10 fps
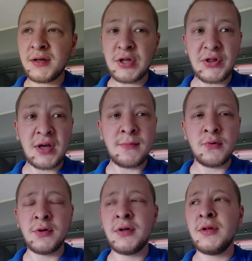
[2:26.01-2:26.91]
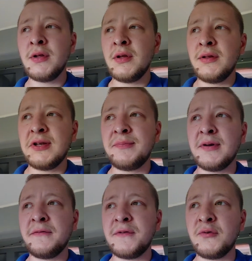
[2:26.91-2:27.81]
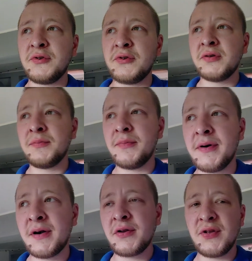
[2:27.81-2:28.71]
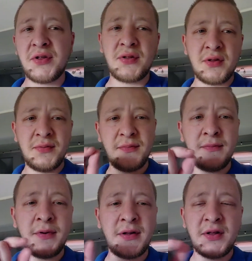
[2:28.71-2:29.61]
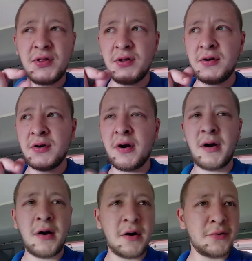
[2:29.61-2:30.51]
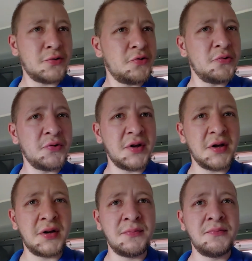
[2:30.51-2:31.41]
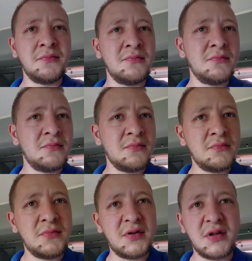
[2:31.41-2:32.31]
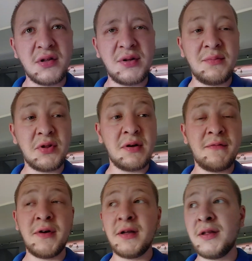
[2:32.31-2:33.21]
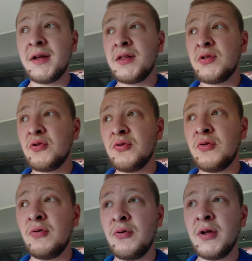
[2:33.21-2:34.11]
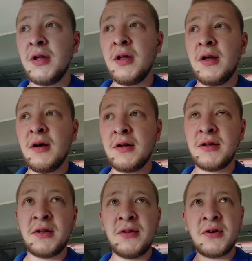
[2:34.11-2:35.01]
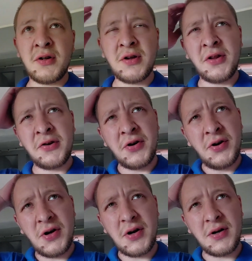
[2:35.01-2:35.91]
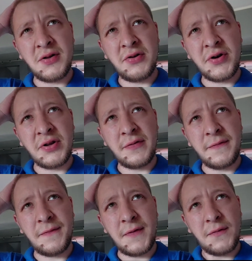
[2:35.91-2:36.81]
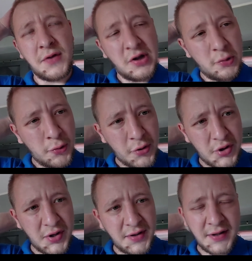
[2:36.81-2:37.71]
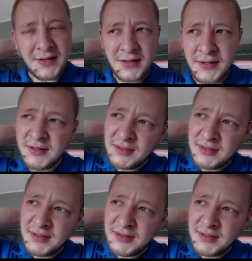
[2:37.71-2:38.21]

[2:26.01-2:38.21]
disable DPF filter by this car tuning system, stuff like that. So another 150 euros, I think.